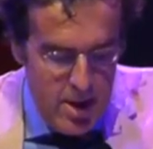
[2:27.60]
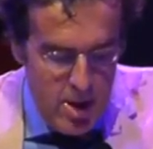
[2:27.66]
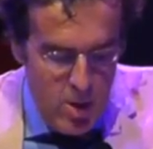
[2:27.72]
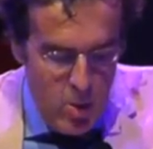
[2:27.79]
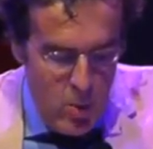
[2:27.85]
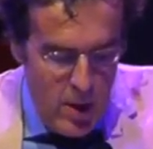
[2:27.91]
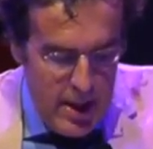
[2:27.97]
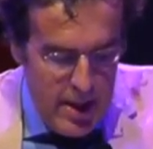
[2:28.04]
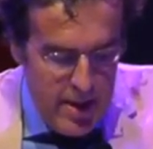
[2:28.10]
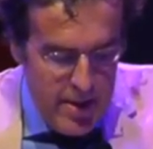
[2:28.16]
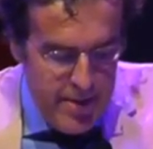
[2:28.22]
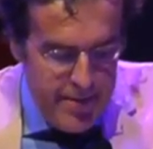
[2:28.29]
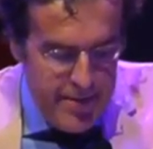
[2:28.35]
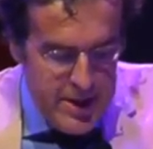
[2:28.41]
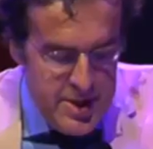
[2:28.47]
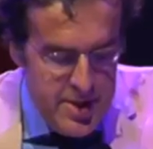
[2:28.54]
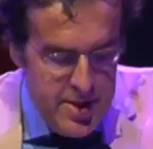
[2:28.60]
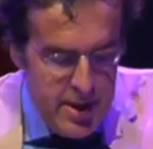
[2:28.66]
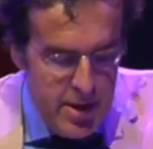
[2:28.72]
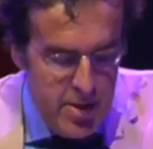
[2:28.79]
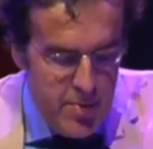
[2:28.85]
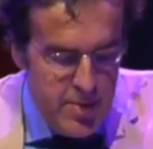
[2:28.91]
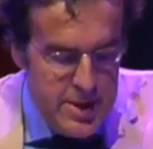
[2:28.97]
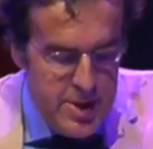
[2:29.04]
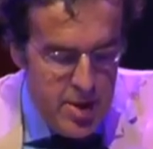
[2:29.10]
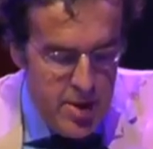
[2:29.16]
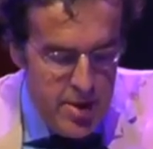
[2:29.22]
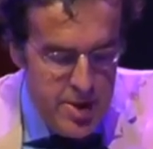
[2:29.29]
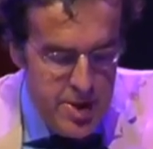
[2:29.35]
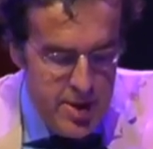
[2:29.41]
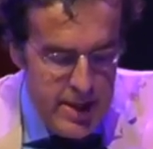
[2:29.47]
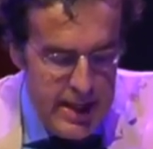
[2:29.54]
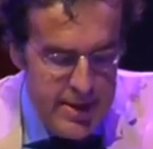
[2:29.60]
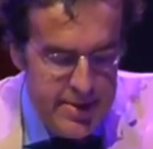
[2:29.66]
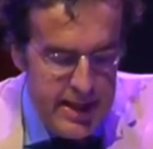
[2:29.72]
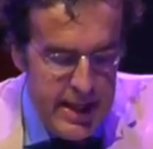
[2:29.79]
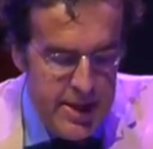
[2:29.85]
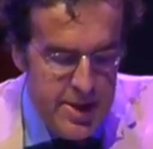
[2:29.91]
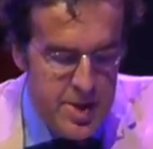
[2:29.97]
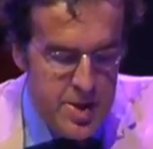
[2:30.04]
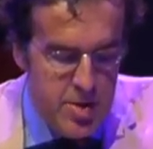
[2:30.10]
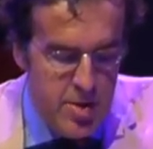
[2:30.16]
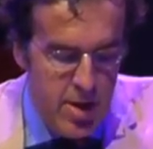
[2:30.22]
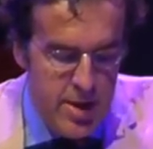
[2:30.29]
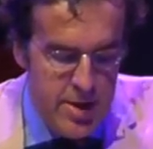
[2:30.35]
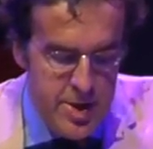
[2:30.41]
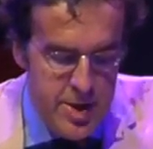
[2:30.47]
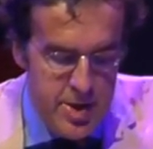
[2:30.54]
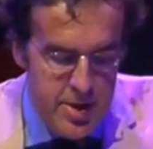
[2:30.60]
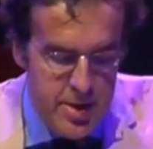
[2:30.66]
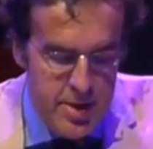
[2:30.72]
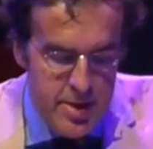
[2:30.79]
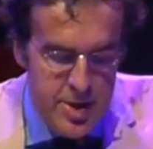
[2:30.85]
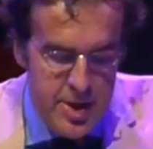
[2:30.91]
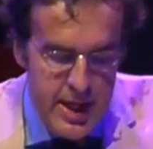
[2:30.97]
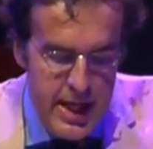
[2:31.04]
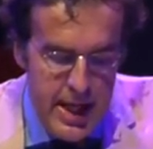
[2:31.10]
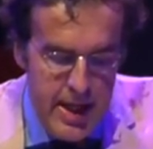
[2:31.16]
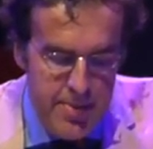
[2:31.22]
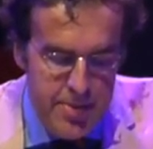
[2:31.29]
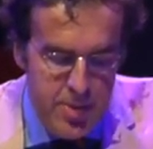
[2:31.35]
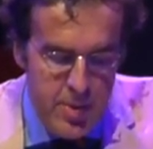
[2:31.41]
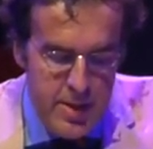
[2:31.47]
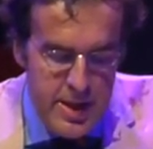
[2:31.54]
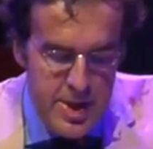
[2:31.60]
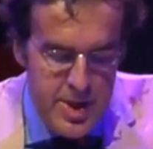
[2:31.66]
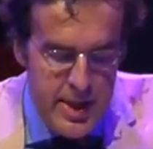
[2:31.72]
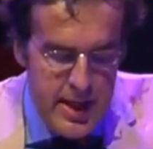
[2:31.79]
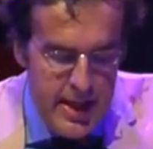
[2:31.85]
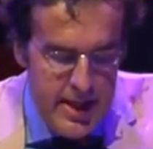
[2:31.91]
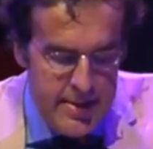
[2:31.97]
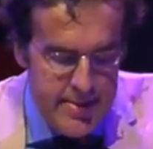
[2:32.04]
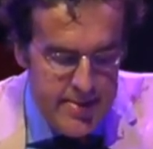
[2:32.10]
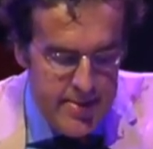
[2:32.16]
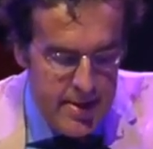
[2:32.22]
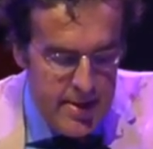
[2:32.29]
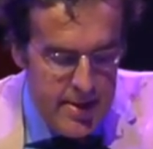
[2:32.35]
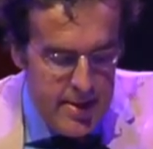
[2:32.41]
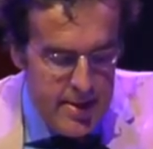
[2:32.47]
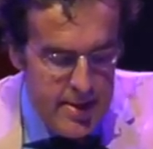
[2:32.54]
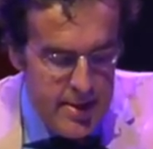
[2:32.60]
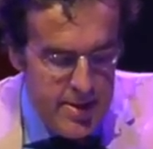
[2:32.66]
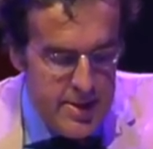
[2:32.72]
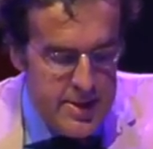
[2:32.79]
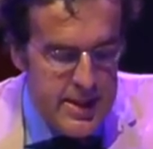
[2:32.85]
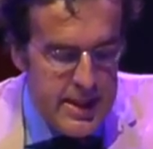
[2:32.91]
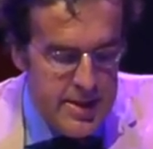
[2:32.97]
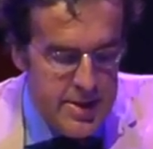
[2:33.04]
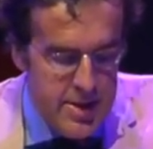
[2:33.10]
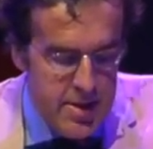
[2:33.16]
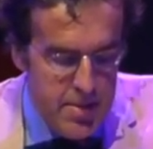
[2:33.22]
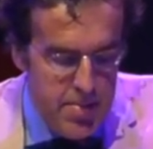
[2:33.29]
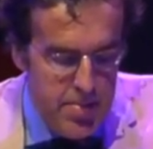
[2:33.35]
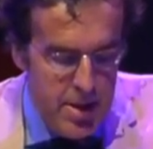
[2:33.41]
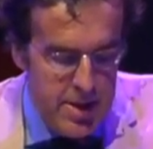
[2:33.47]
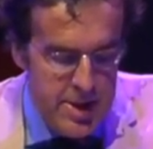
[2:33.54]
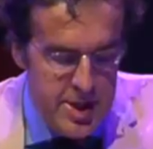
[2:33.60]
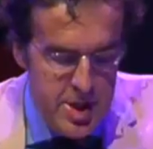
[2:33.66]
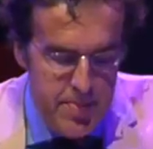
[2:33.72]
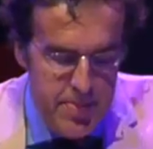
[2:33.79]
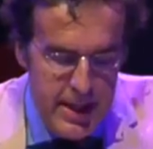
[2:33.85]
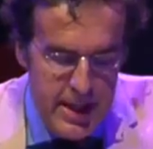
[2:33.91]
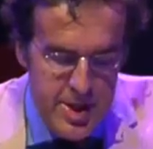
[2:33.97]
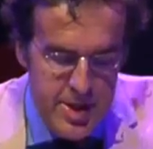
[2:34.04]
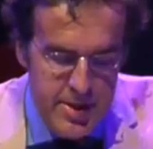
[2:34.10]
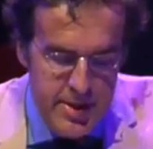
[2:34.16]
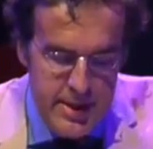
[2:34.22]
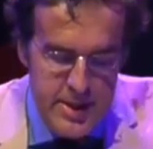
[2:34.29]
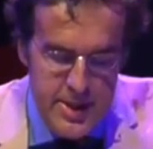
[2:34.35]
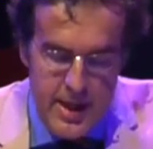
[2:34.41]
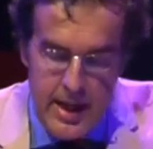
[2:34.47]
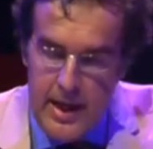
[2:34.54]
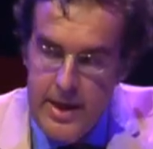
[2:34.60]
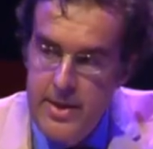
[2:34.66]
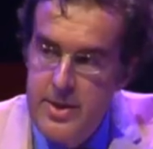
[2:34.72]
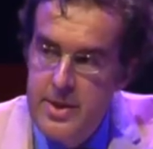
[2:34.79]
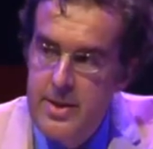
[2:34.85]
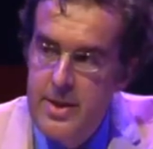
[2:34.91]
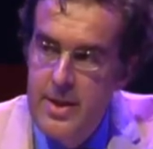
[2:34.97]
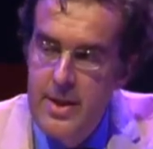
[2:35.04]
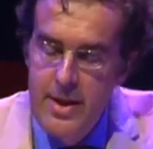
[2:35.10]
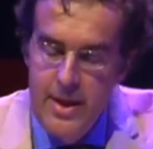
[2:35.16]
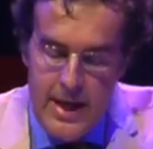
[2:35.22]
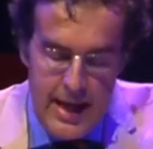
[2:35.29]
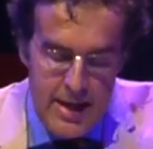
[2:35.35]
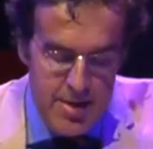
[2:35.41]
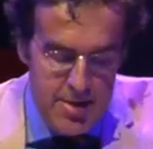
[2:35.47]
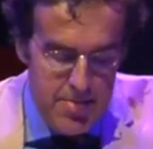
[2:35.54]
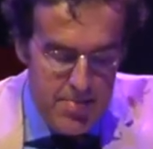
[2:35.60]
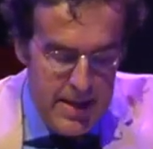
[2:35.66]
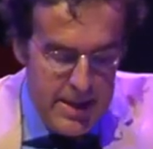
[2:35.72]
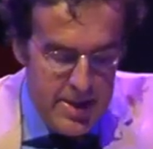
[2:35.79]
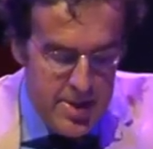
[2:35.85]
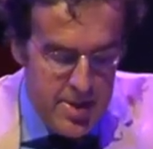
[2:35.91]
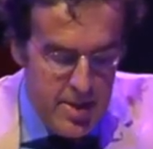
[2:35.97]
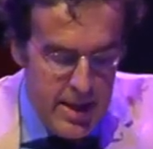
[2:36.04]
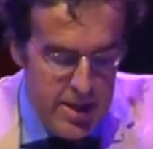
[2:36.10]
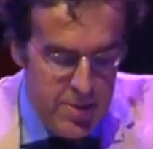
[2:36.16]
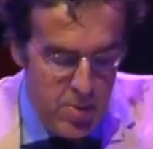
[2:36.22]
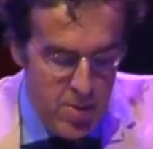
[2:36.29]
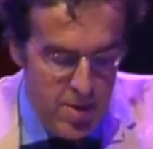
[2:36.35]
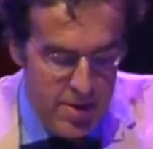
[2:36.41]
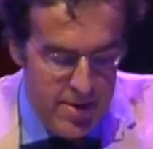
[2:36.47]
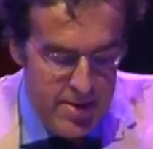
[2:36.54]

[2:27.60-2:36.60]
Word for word: While visiting researcher at King's College, she helped to initiate the Citizen Participation in Science and Medicine Network.